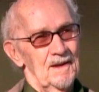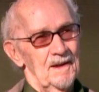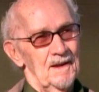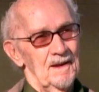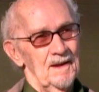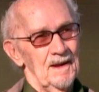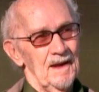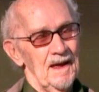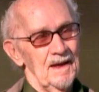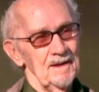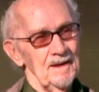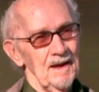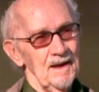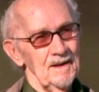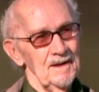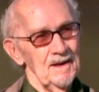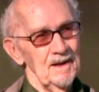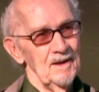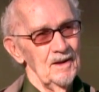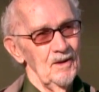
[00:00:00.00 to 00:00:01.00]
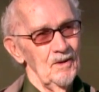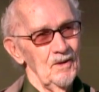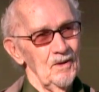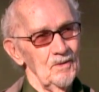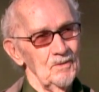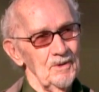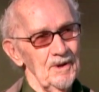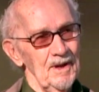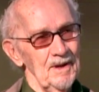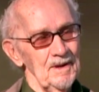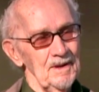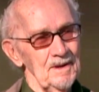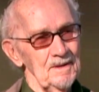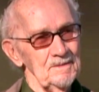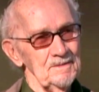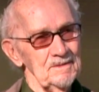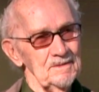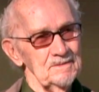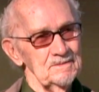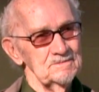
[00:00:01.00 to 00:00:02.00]
And I got it all ready
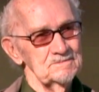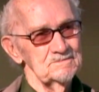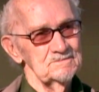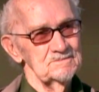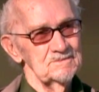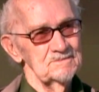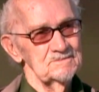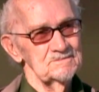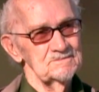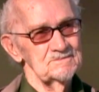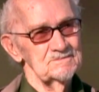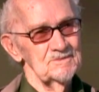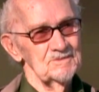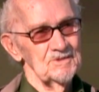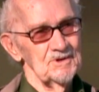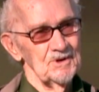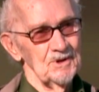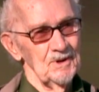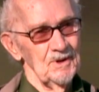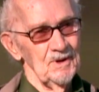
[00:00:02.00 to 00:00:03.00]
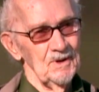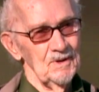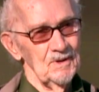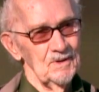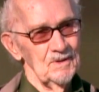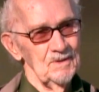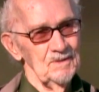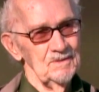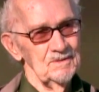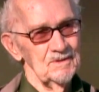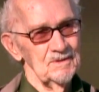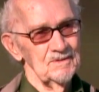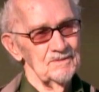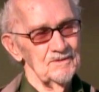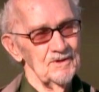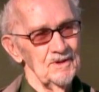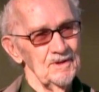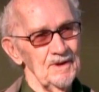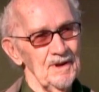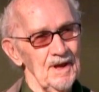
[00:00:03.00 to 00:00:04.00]
to go
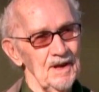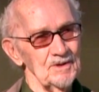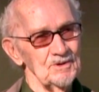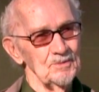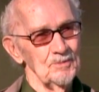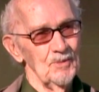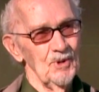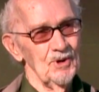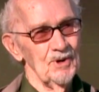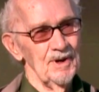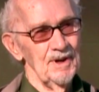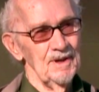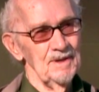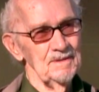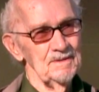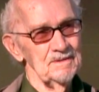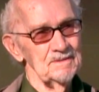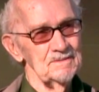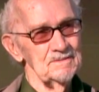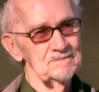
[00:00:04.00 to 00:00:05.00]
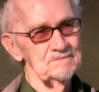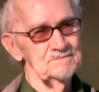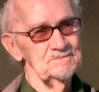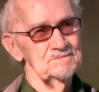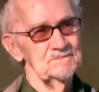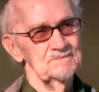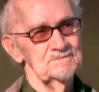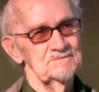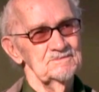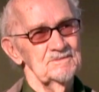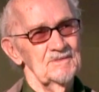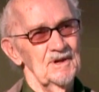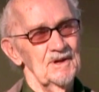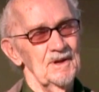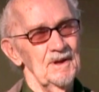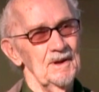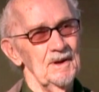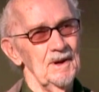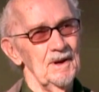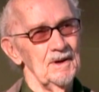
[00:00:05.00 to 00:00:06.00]
for the next morning.
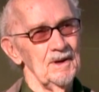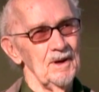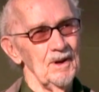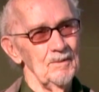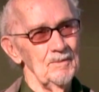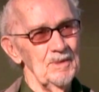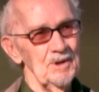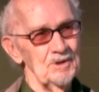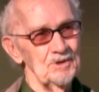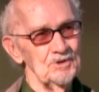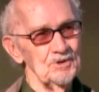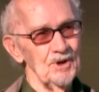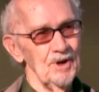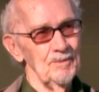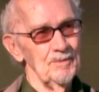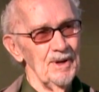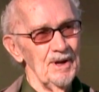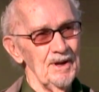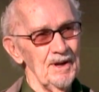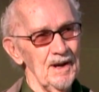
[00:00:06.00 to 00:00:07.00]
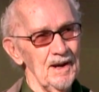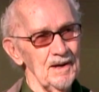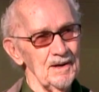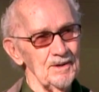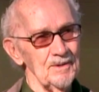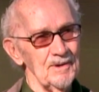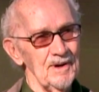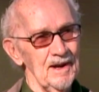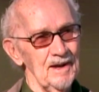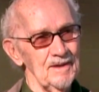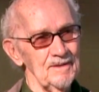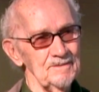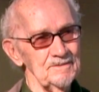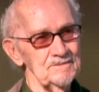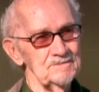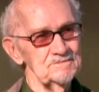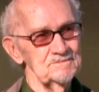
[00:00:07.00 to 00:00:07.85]
And here come a German aircraft